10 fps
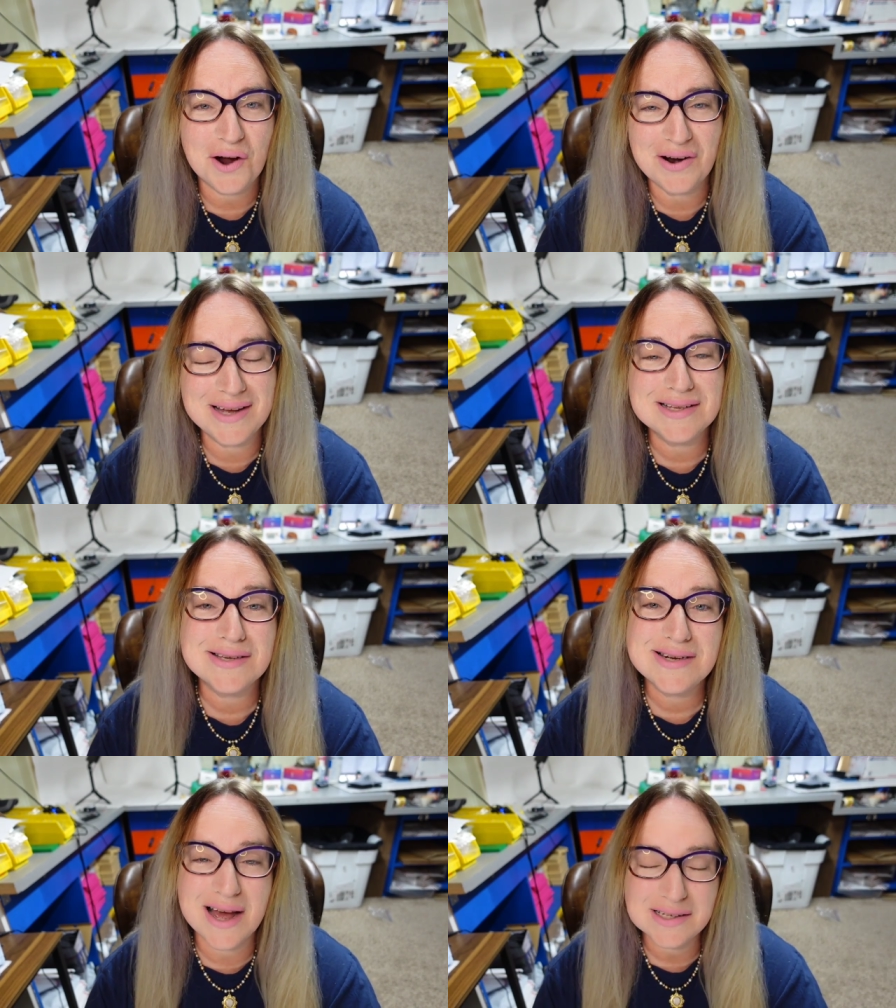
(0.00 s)
All right,
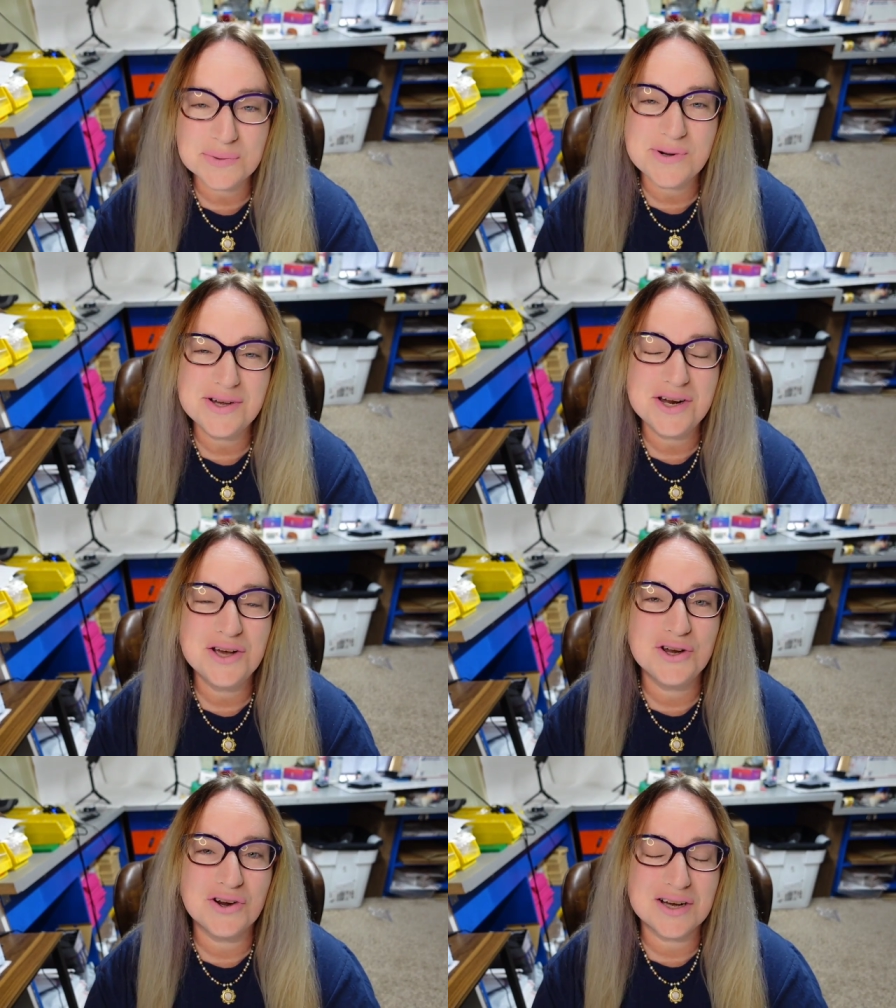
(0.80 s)
this next
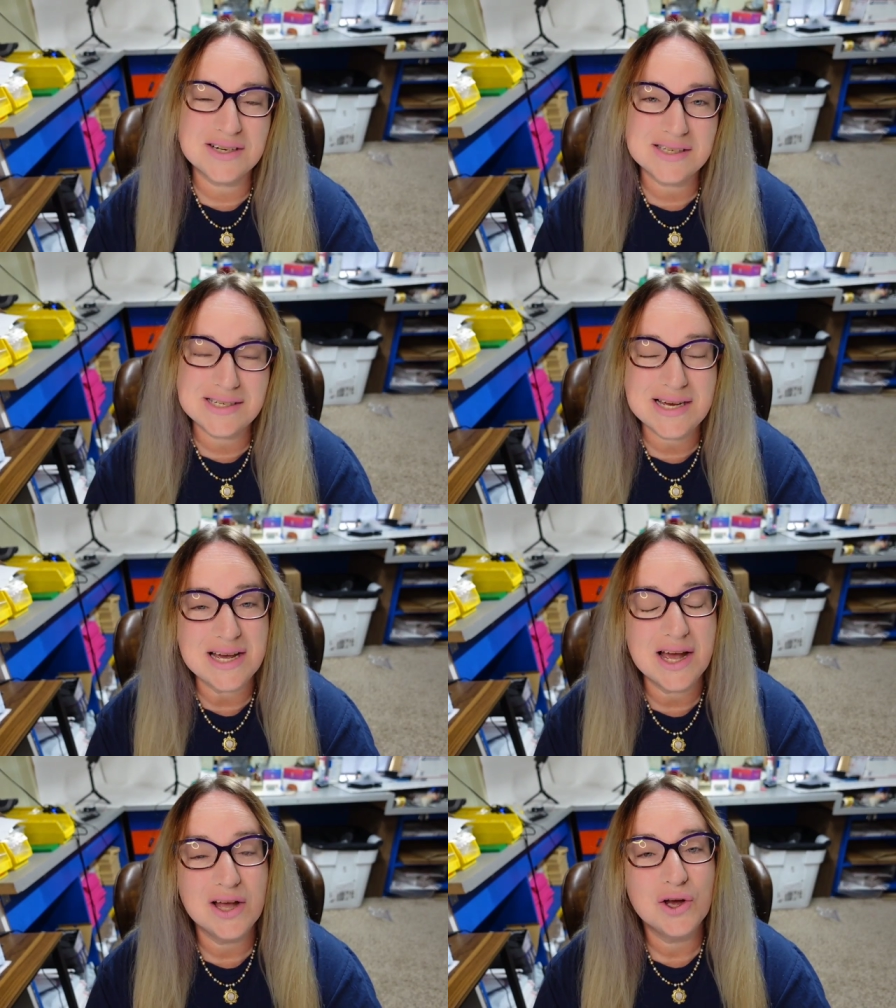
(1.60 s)
one, you're gonna
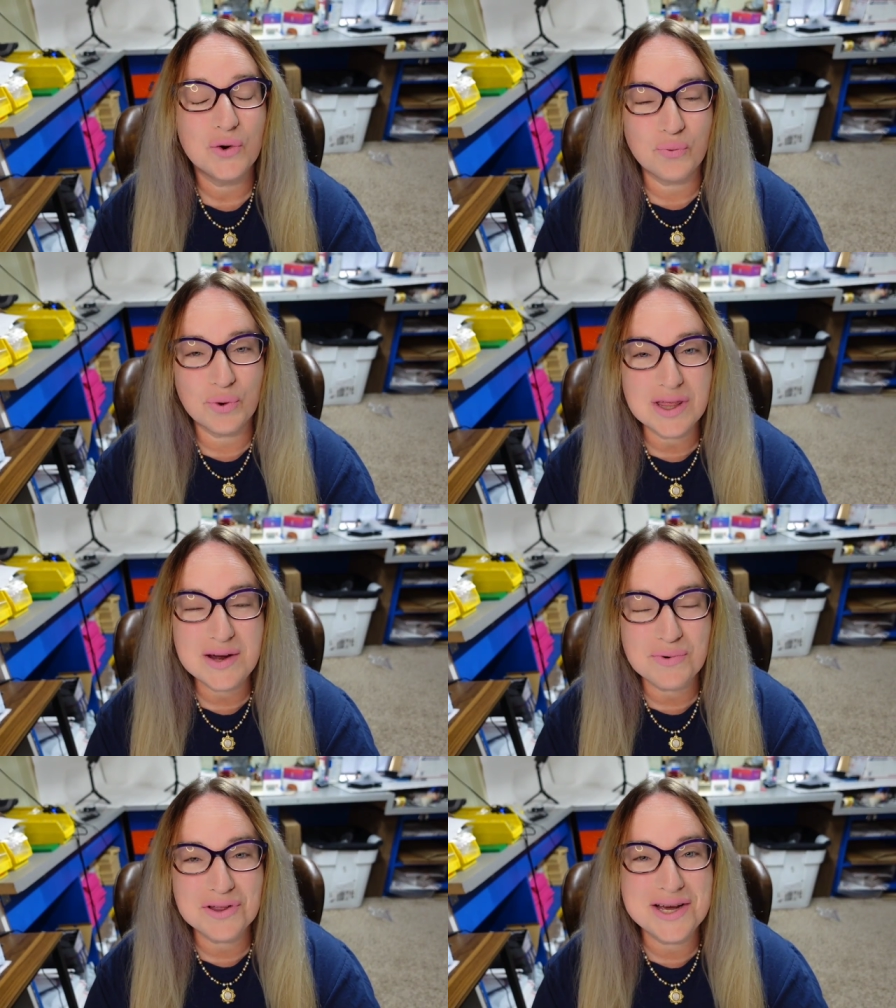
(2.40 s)
see
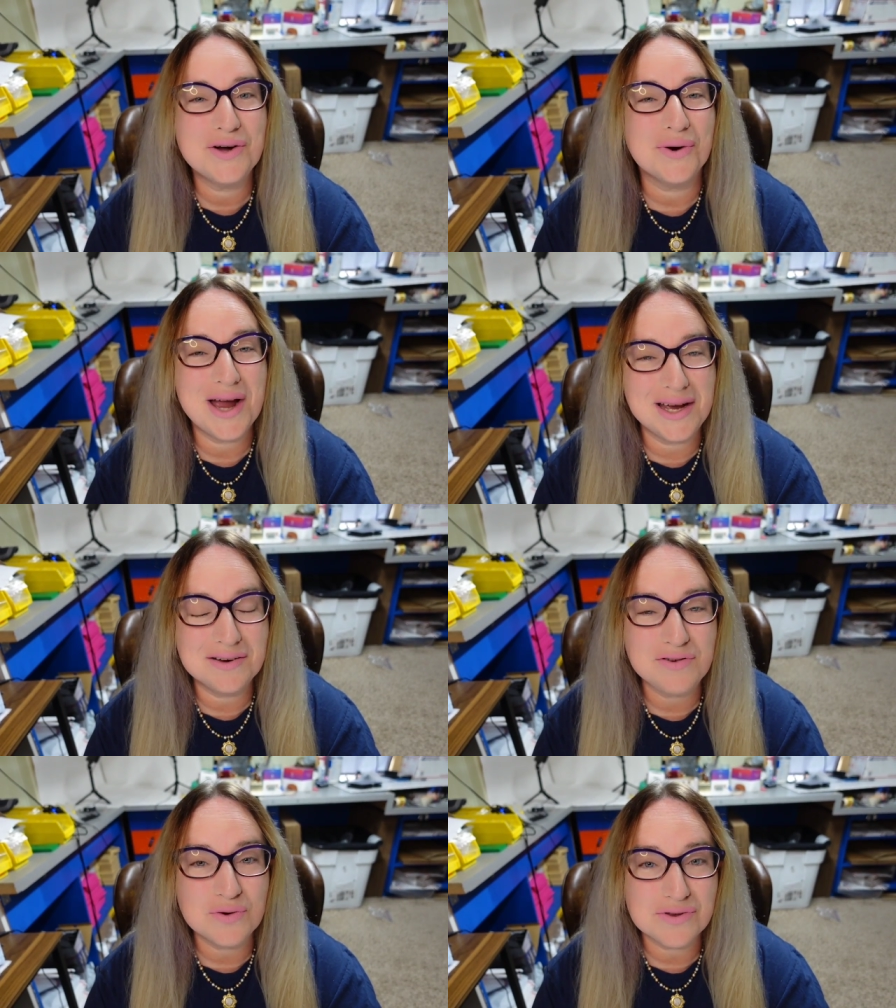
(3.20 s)
really
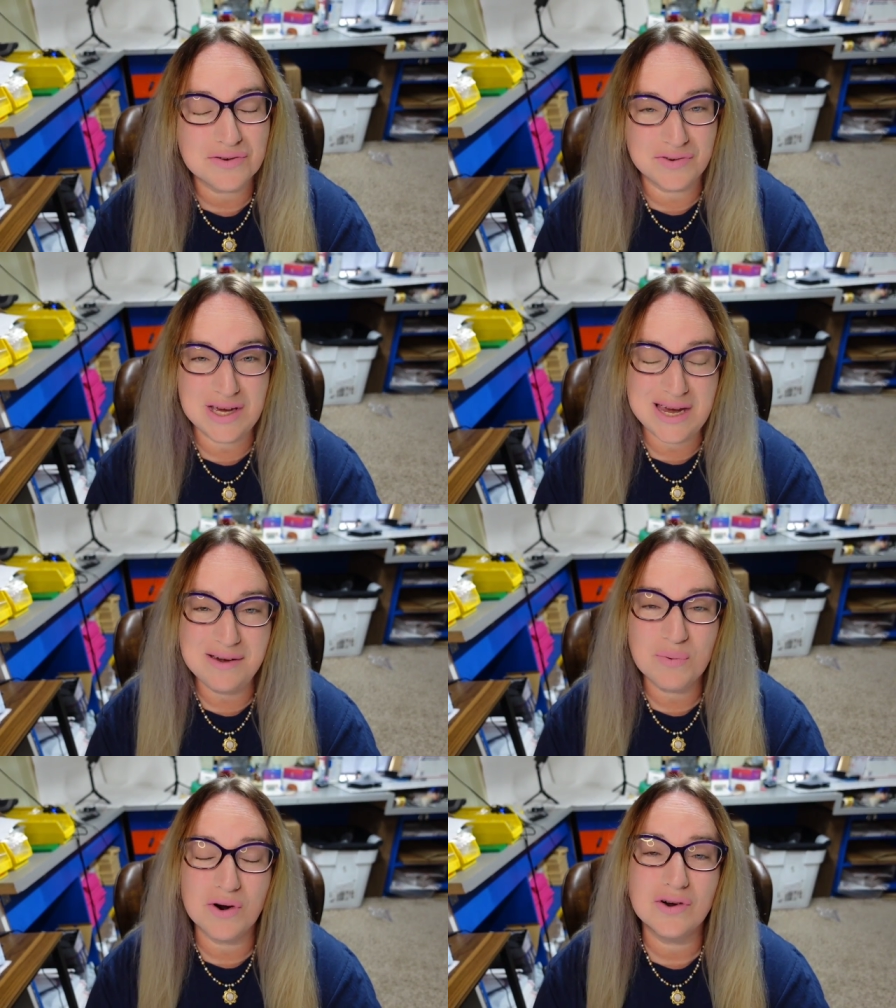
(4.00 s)
creative use of
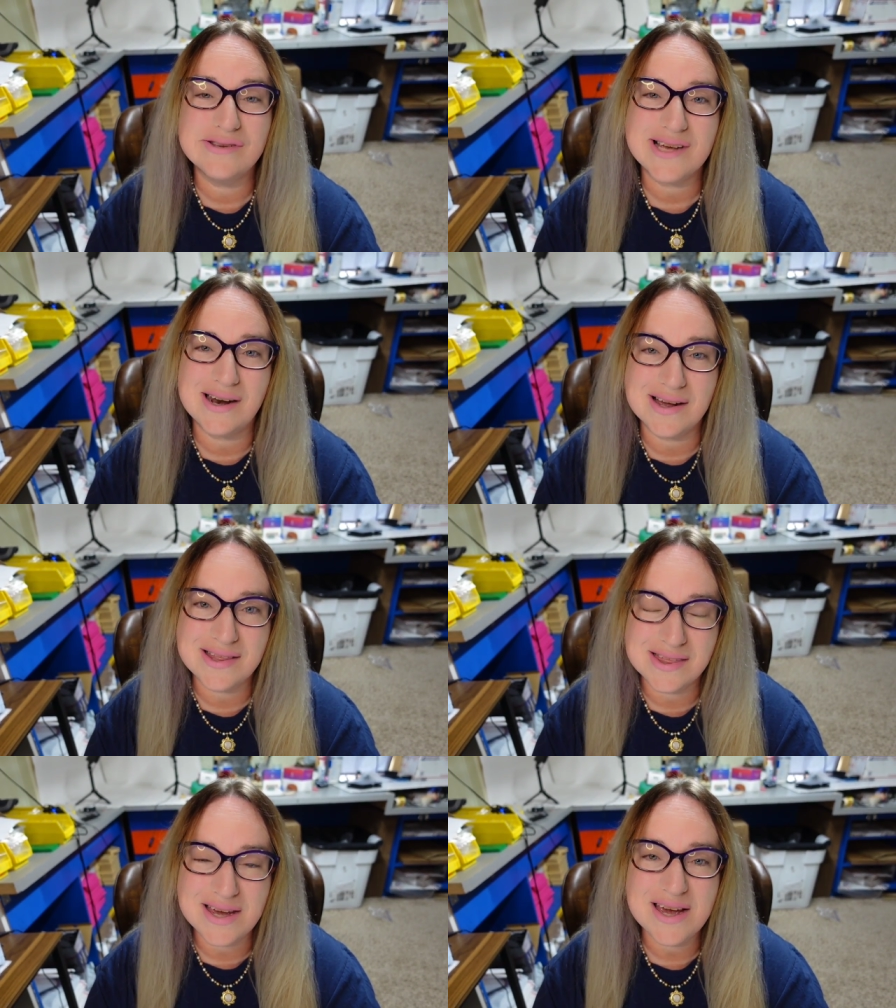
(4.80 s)
keywords, and I
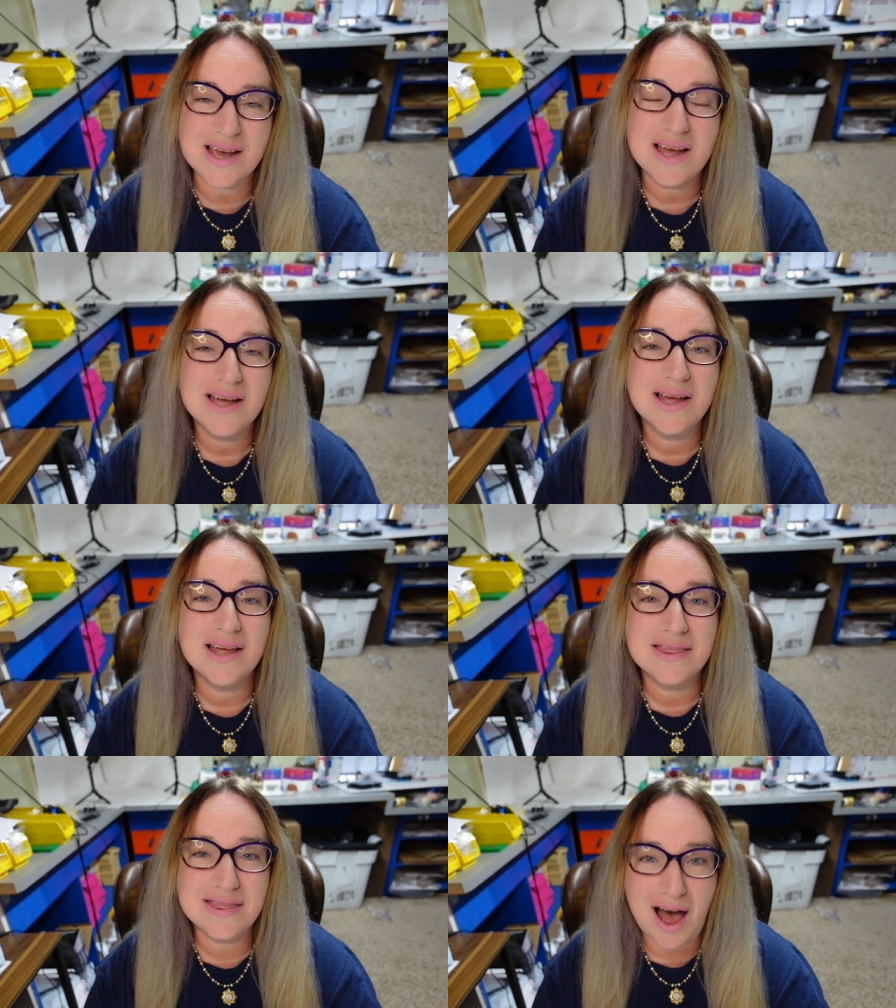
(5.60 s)
think
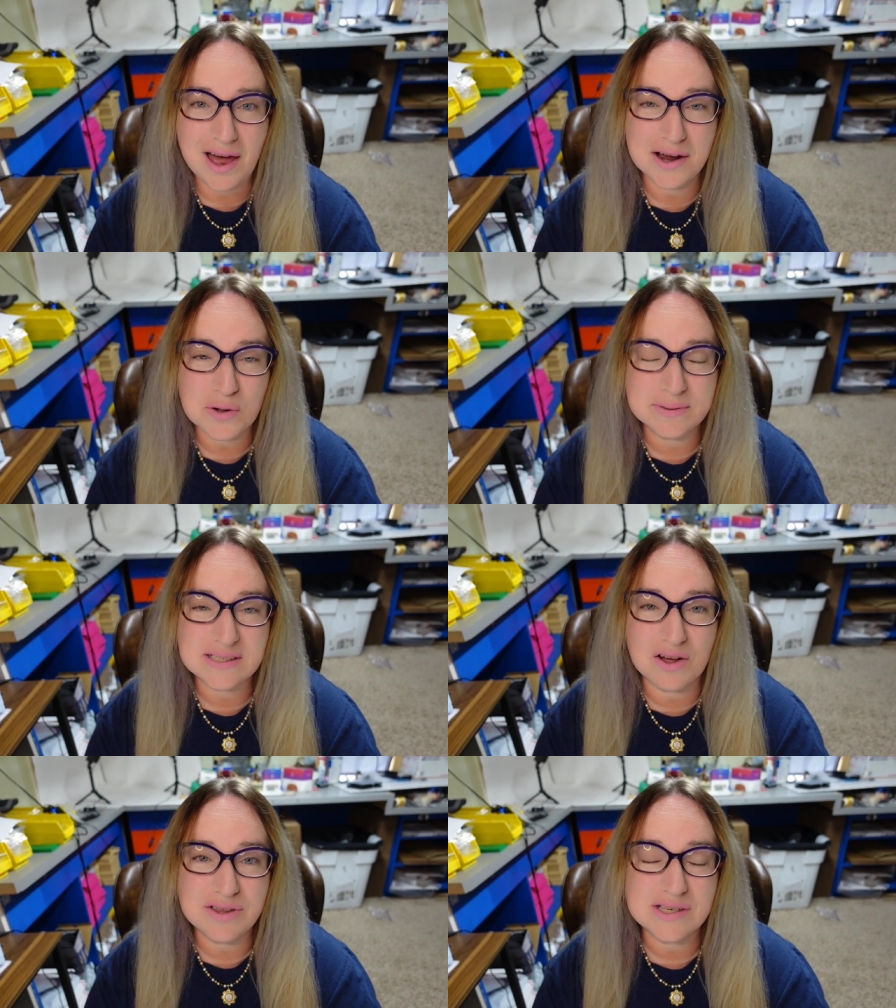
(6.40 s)
that helps
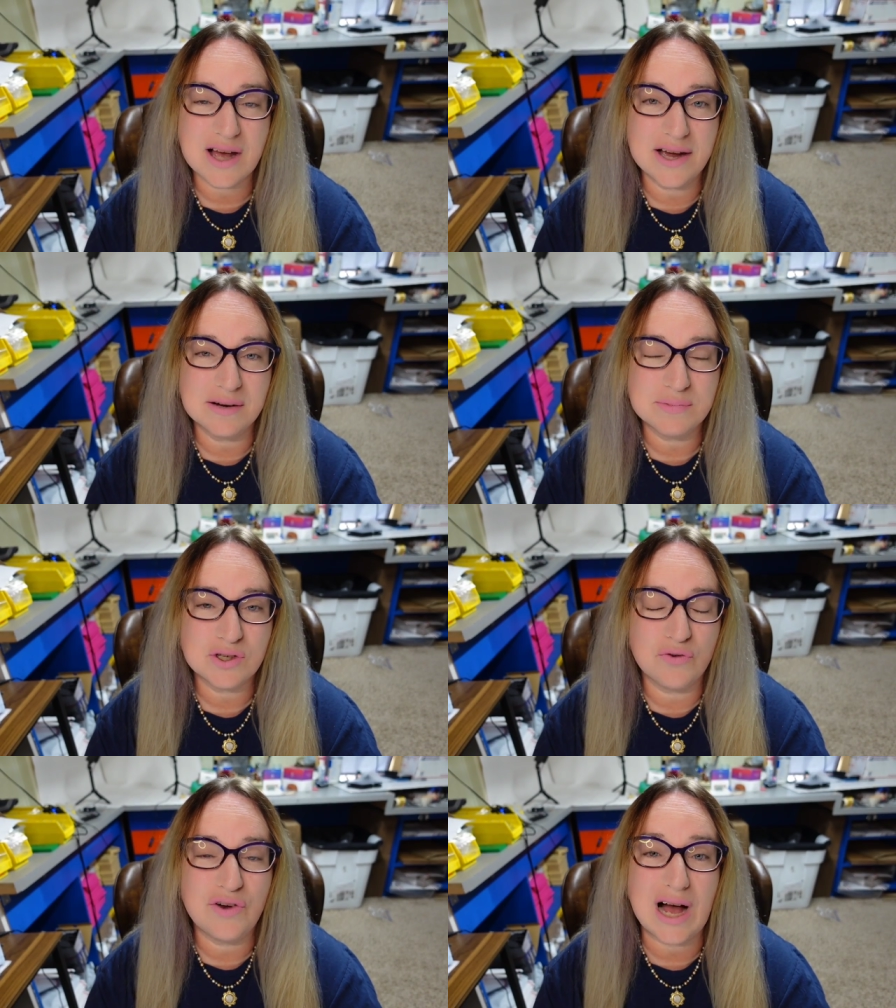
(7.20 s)
sell this item
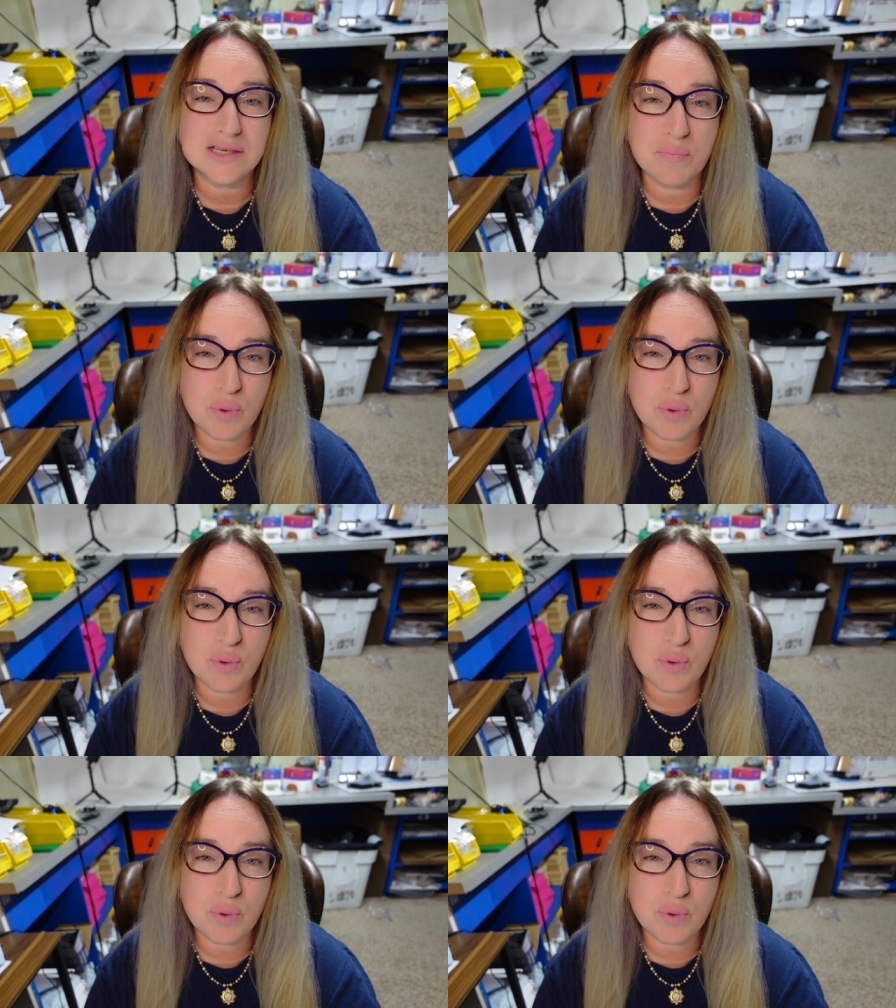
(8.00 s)
so fast.